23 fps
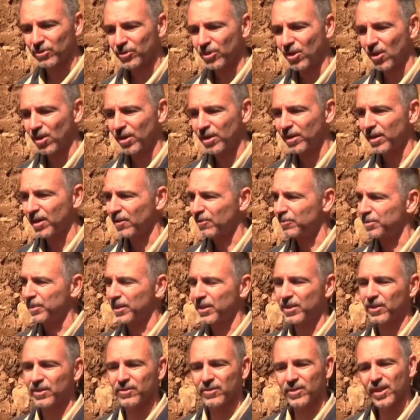is hard enough,
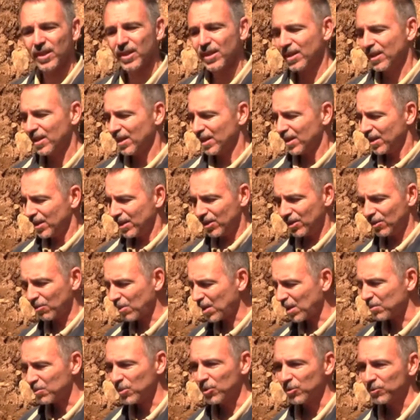because you don't
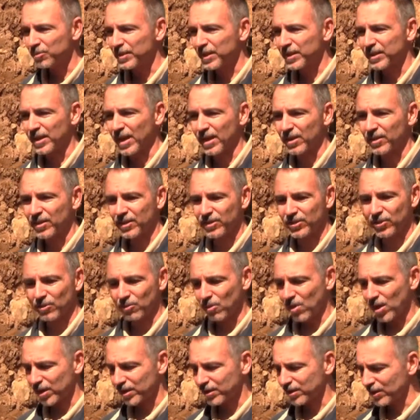want movement down here. You
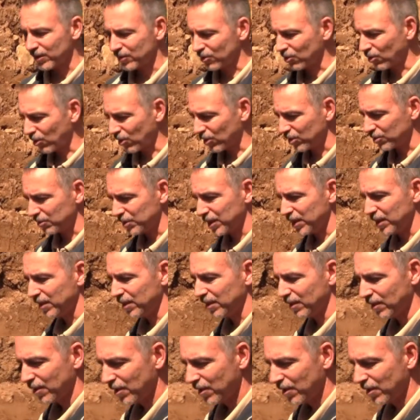want this all to be